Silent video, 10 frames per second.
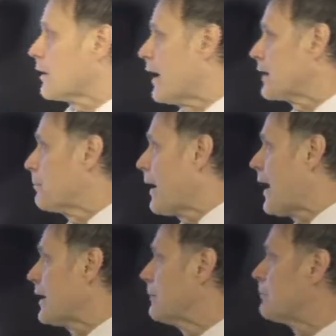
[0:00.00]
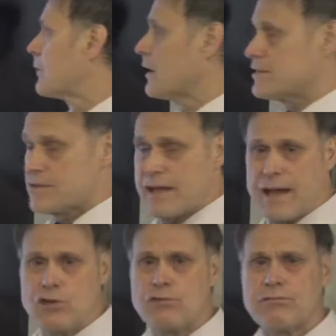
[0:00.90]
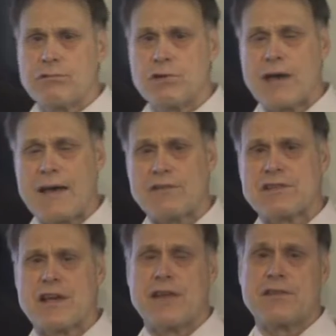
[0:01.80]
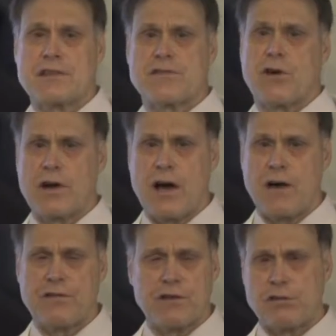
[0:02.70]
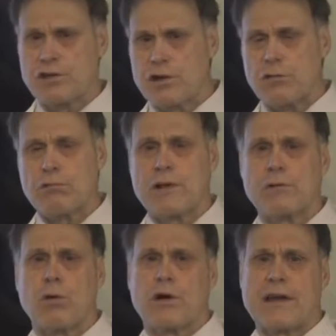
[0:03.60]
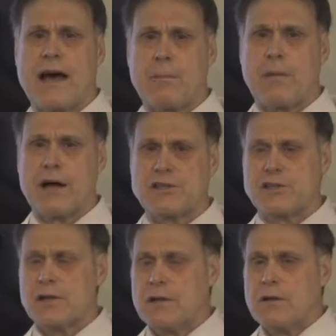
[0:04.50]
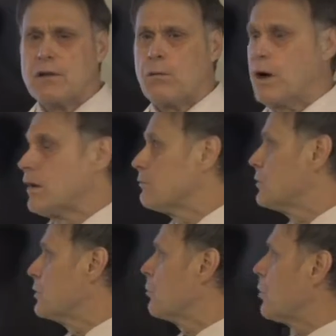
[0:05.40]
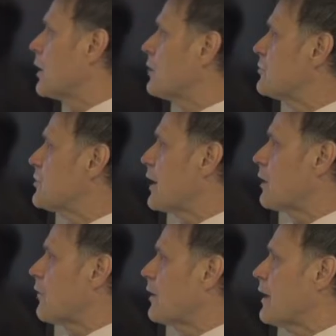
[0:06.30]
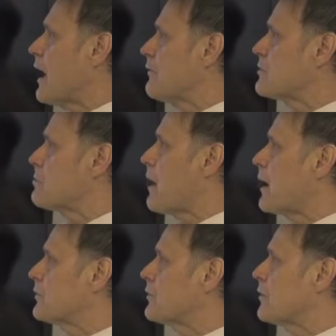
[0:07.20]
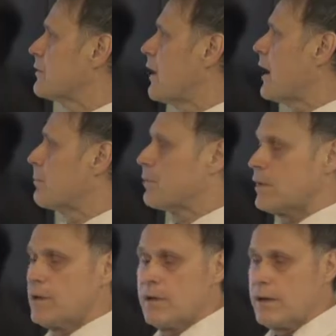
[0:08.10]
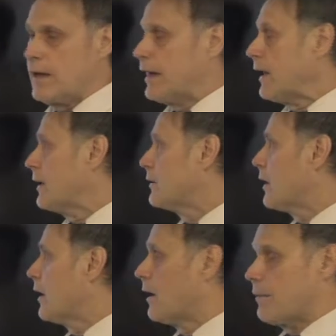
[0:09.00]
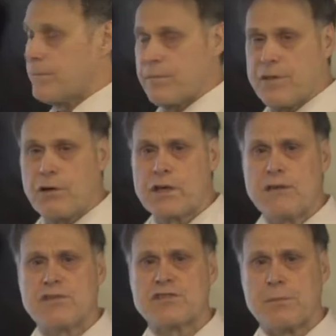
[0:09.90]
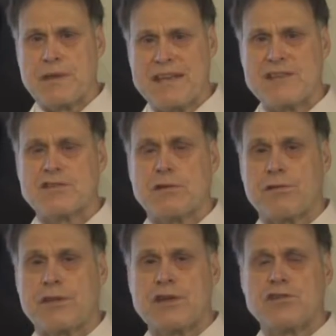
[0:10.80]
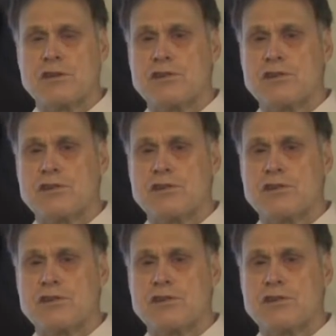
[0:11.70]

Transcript: like about it, let's say you haven't done this very often, or you don't really work out much. Well, you'll want to check on the novice box at the top, and they'll give you some easier things you